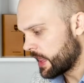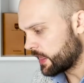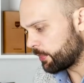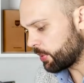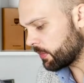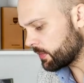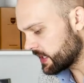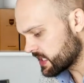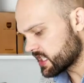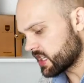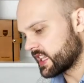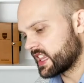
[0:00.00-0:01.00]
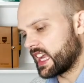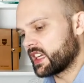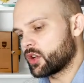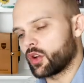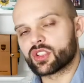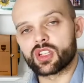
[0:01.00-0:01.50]
The problem is I then
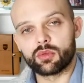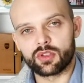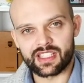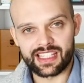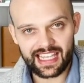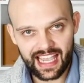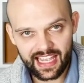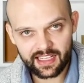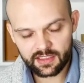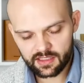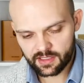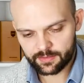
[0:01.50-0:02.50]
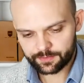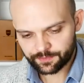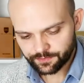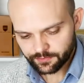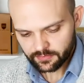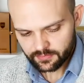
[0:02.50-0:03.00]
got towards the end,
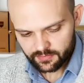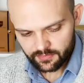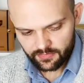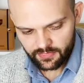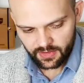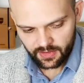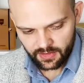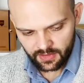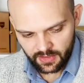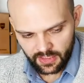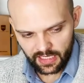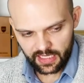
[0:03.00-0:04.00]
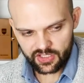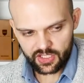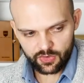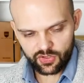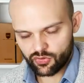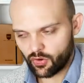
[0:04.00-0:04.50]
and she
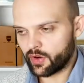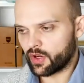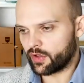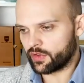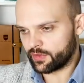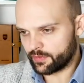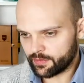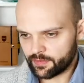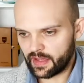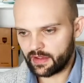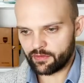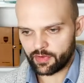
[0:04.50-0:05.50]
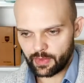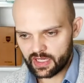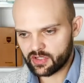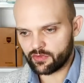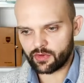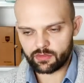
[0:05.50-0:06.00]
was drawing on information from